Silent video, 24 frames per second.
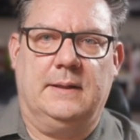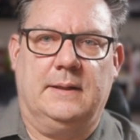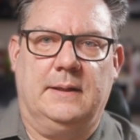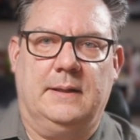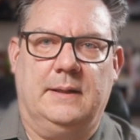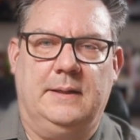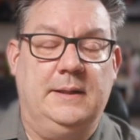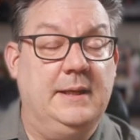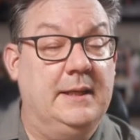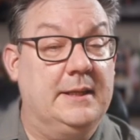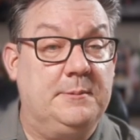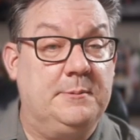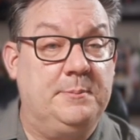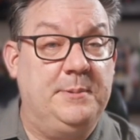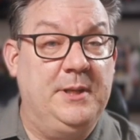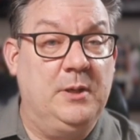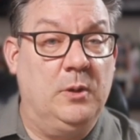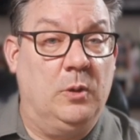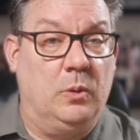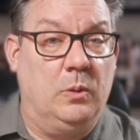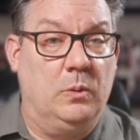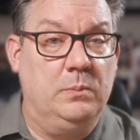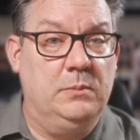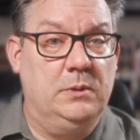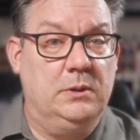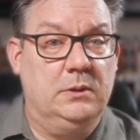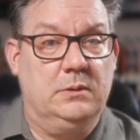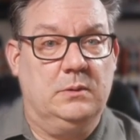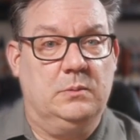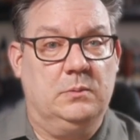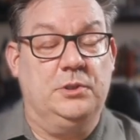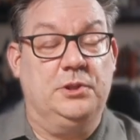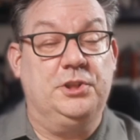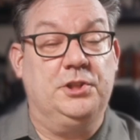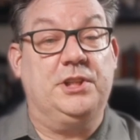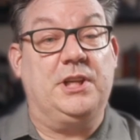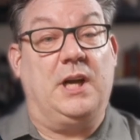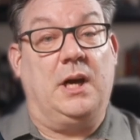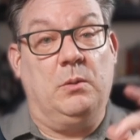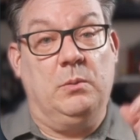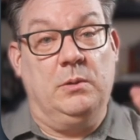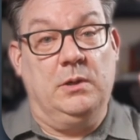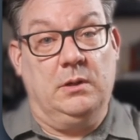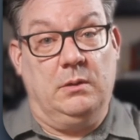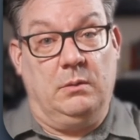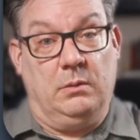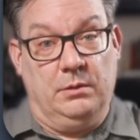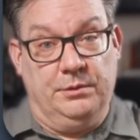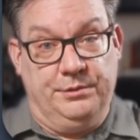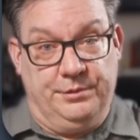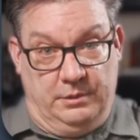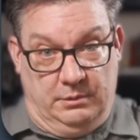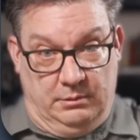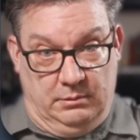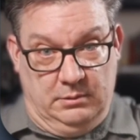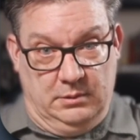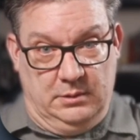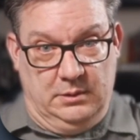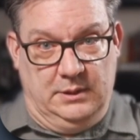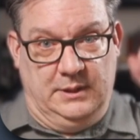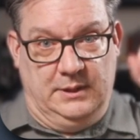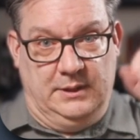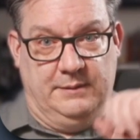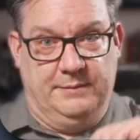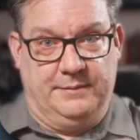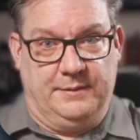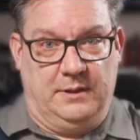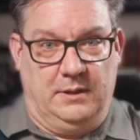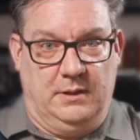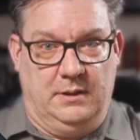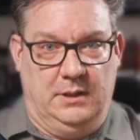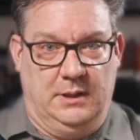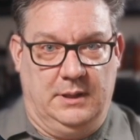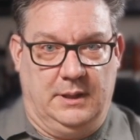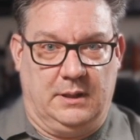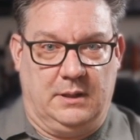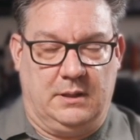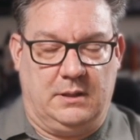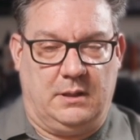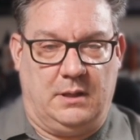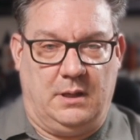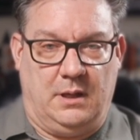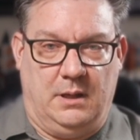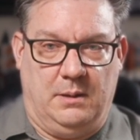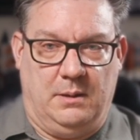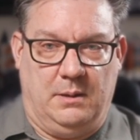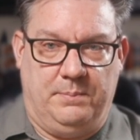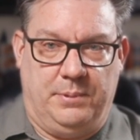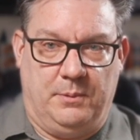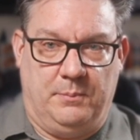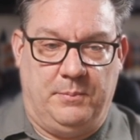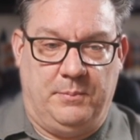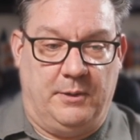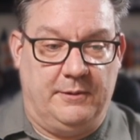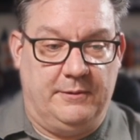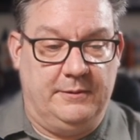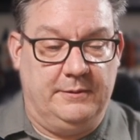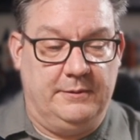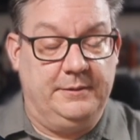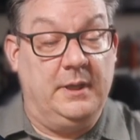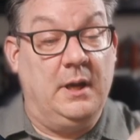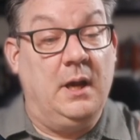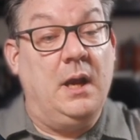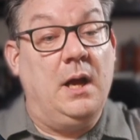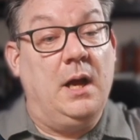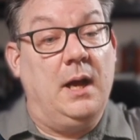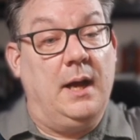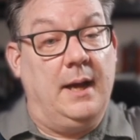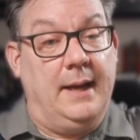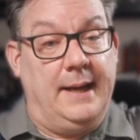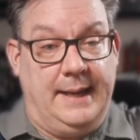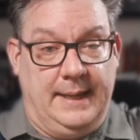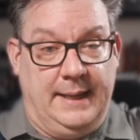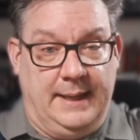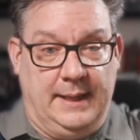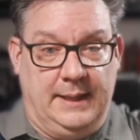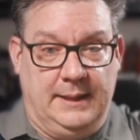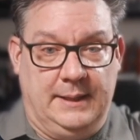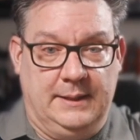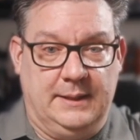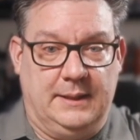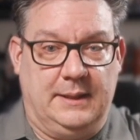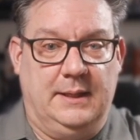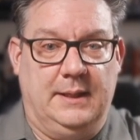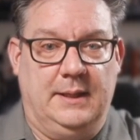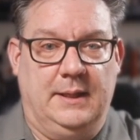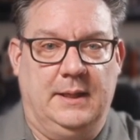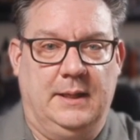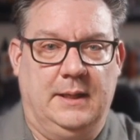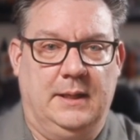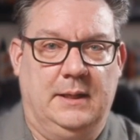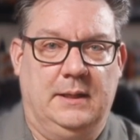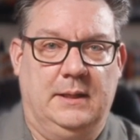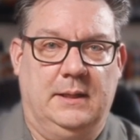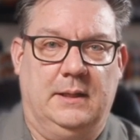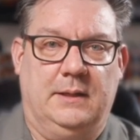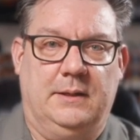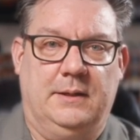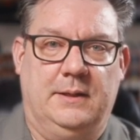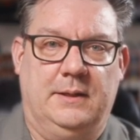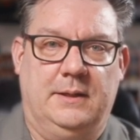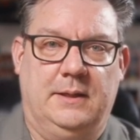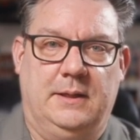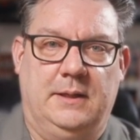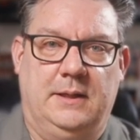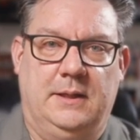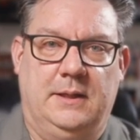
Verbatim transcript: ESPHome, which I will also leave a link up above and in the